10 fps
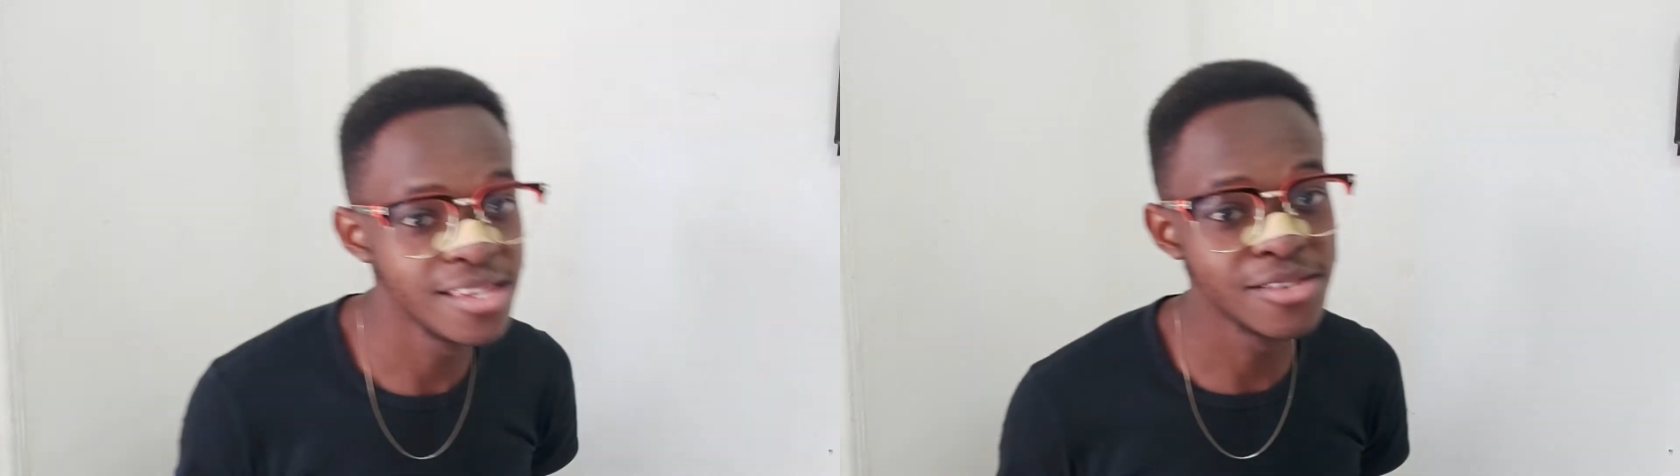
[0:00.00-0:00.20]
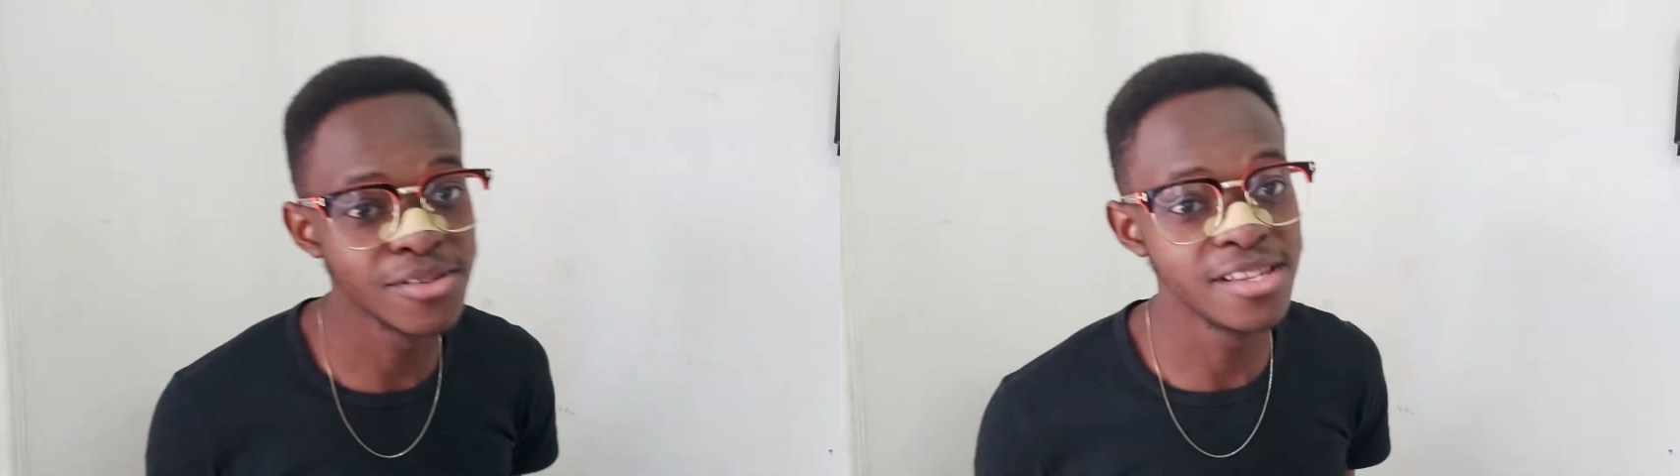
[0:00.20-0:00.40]

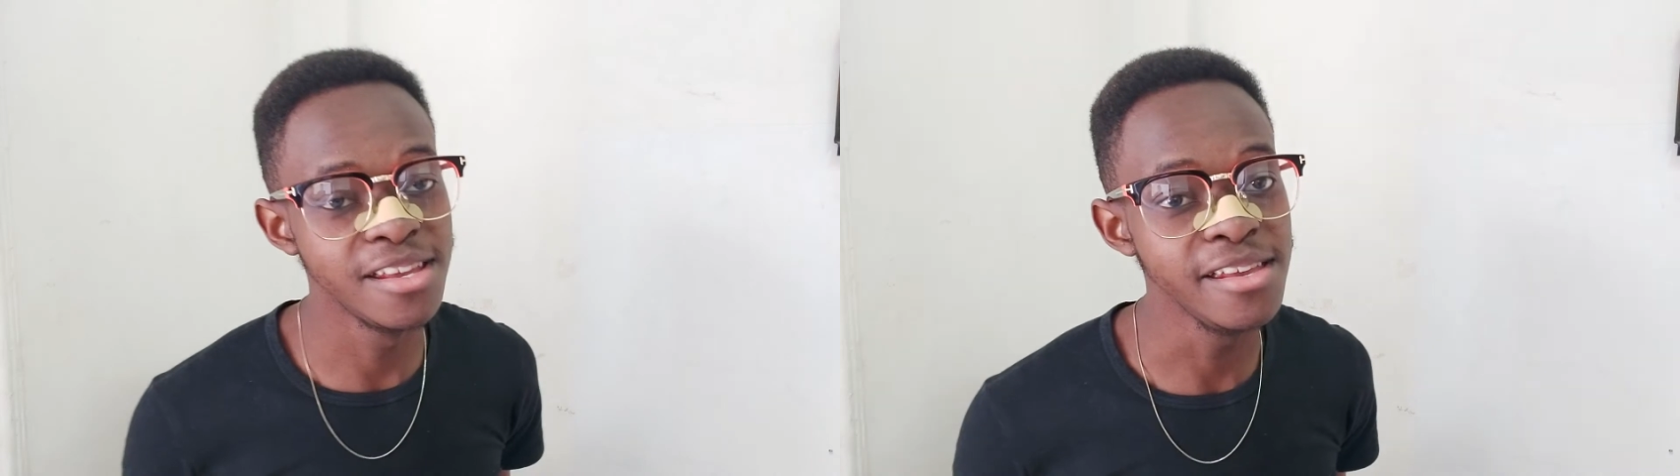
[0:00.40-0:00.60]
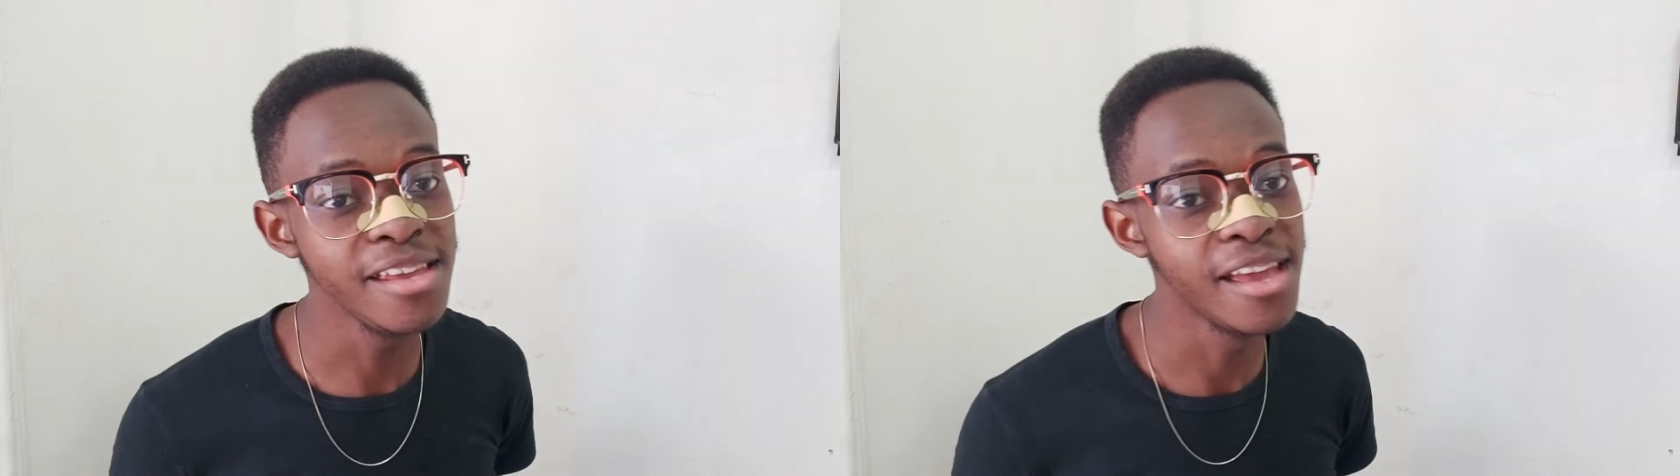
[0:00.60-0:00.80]
his
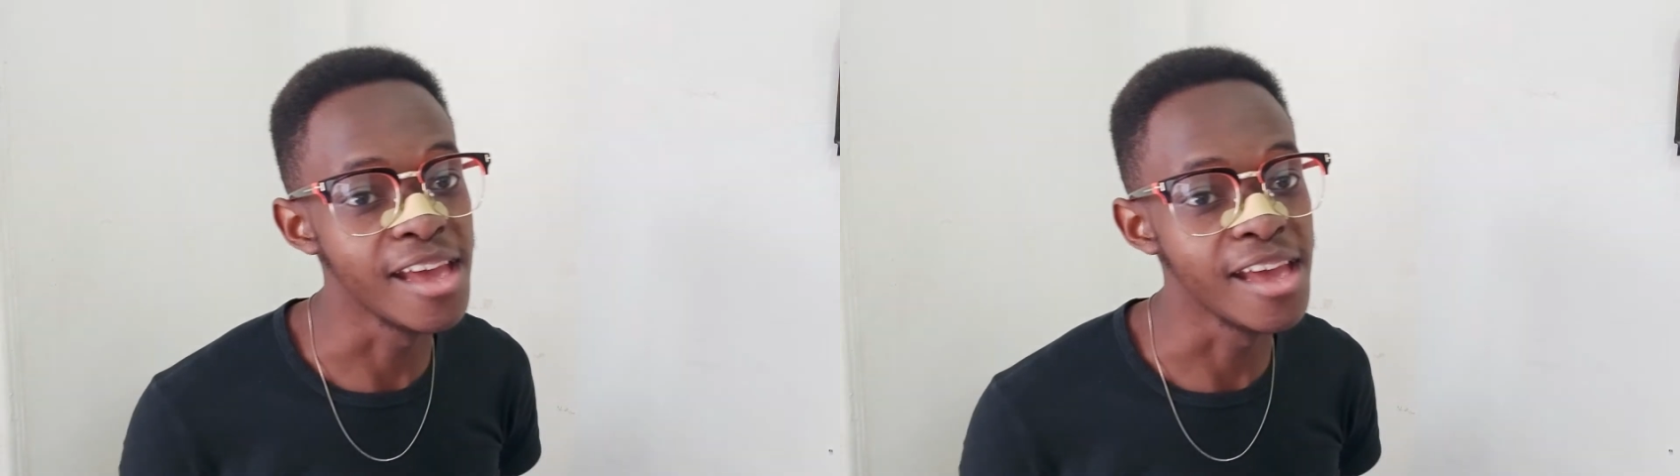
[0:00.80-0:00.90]
tea?